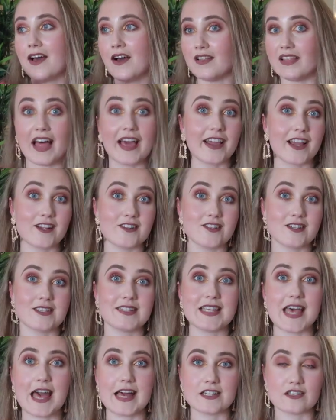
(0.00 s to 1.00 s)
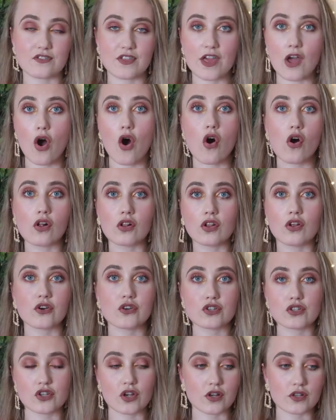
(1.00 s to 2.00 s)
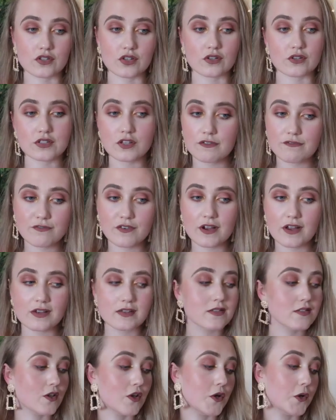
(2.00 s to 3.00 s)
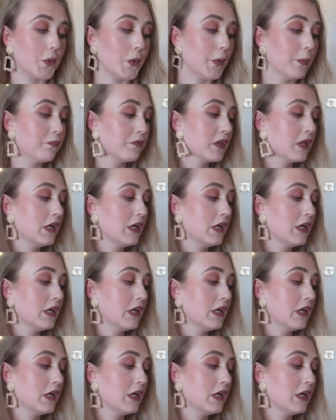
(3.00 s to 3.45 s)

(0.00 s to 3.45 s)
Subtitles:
Like I just said, they all look so, so different, so